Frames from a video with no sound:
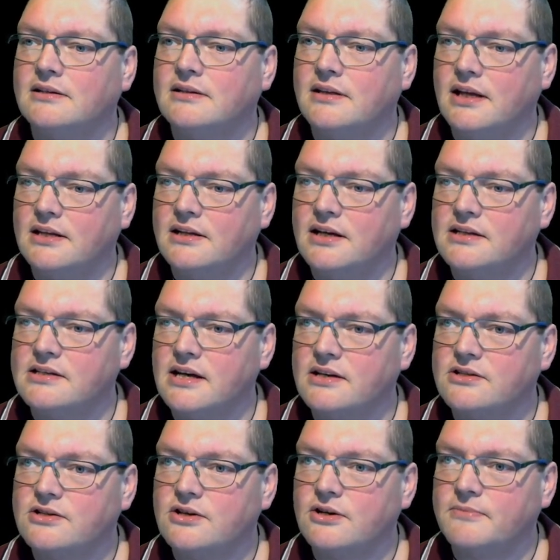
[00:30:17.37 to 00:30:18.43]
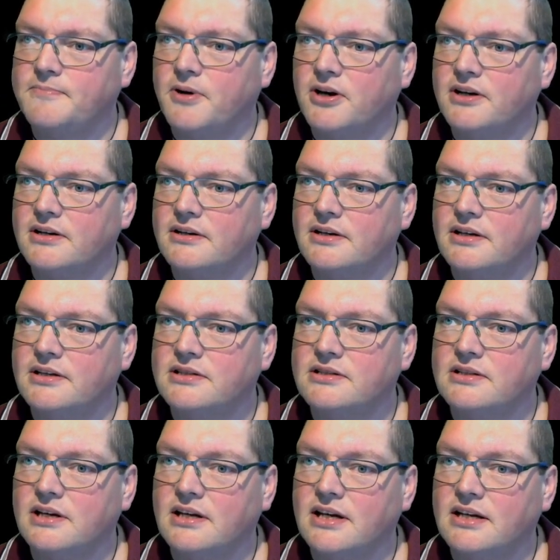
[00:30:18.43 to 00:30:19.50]
then there's our certbot. It's,
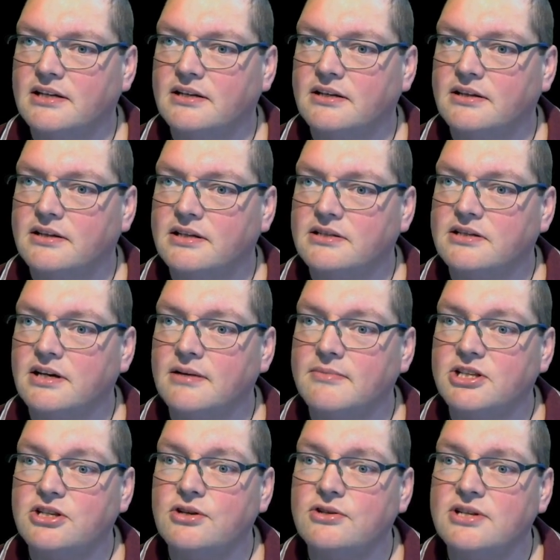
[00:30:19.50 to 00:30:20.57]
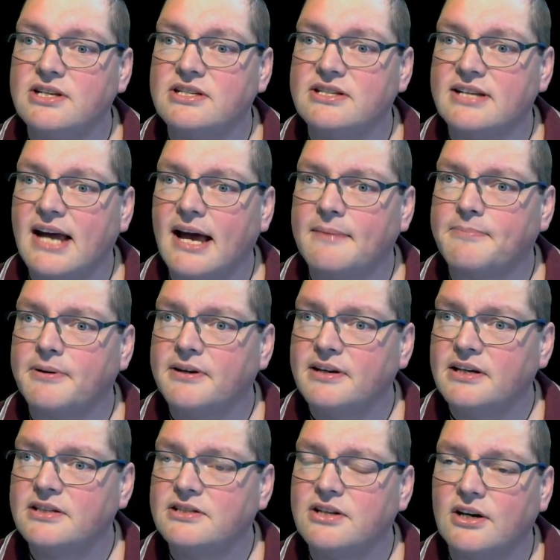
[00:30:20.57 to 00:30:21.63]
again, this time it's using Snap.
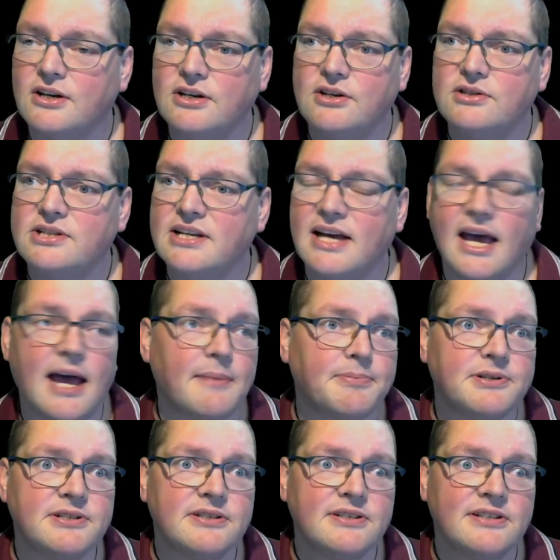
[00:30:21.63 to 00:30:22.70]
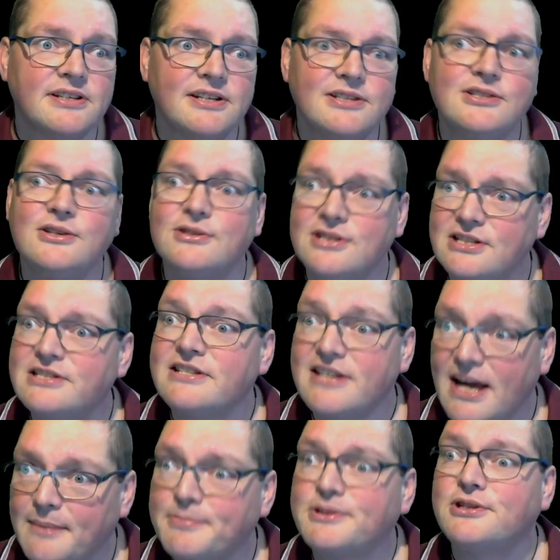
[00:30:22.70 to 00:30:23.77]
It's not using apt. It's using
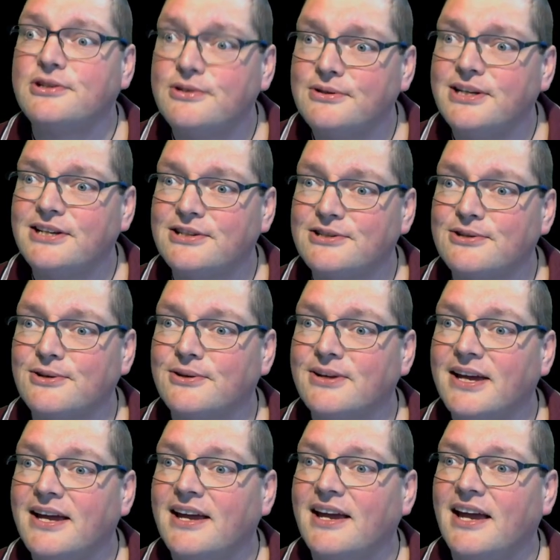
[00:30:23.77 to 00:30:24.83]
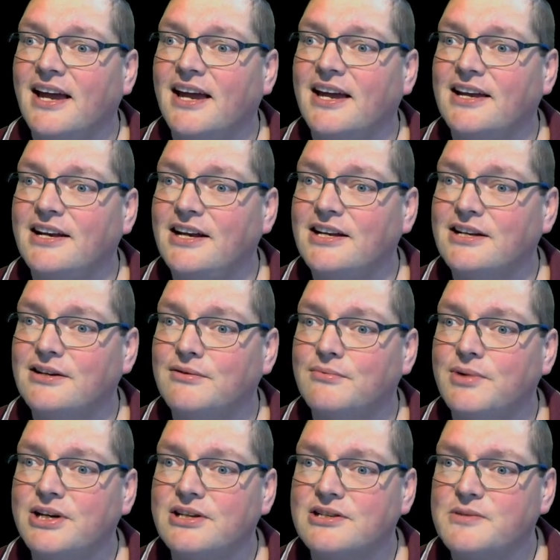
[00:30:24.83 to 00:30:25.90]
Snap to do the install. And
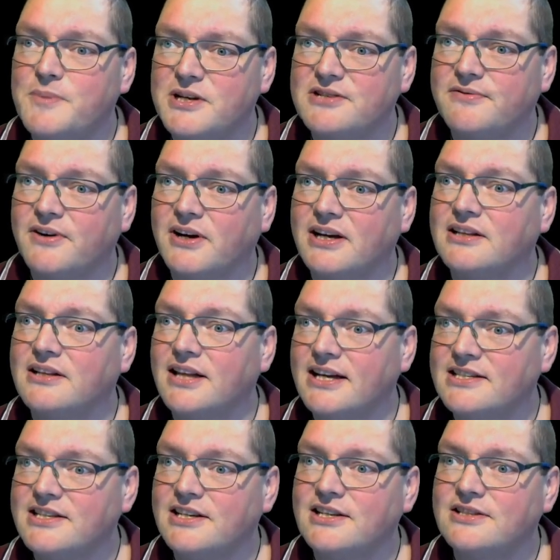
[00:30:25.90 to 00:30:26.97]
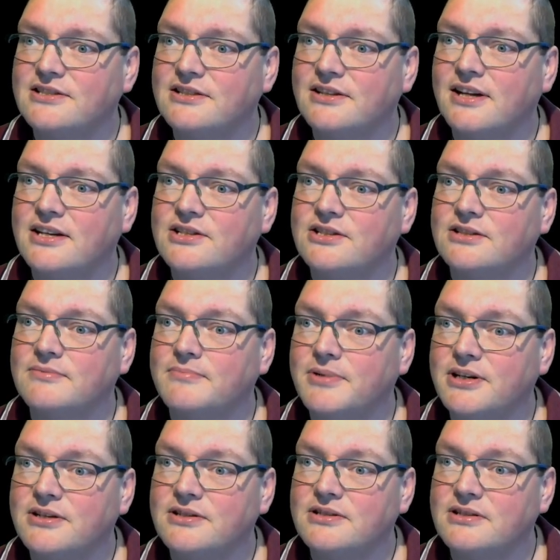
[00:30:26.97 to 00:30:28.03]
we can specify classic installation
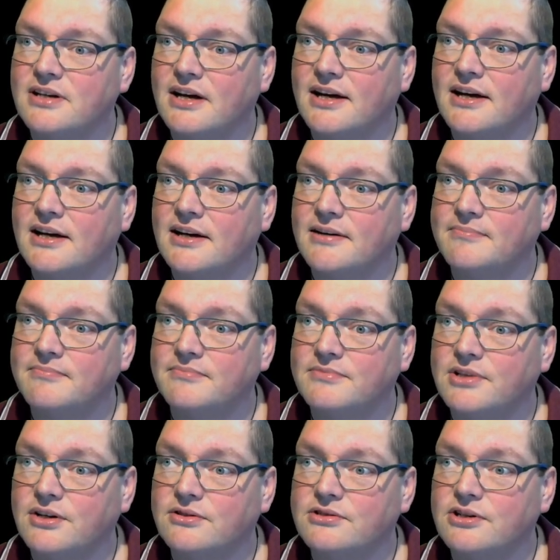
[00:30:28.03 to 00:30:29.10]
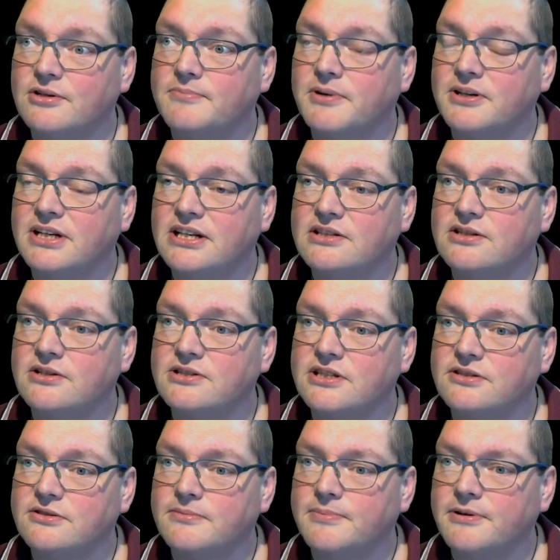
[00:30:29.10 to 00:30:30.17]
because, you know, certbot needs those
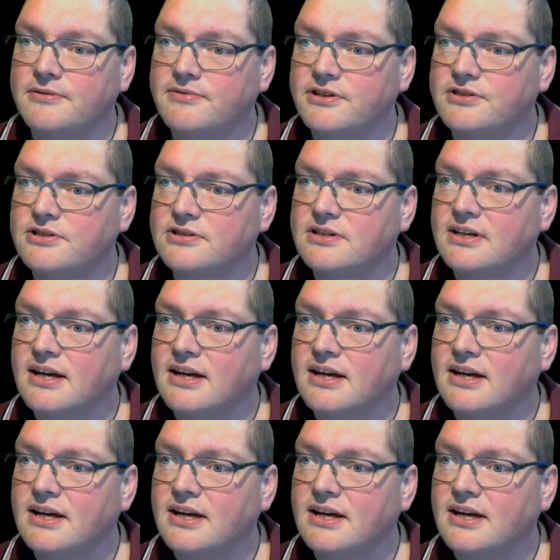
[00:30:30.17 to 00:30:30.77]
extra privileges.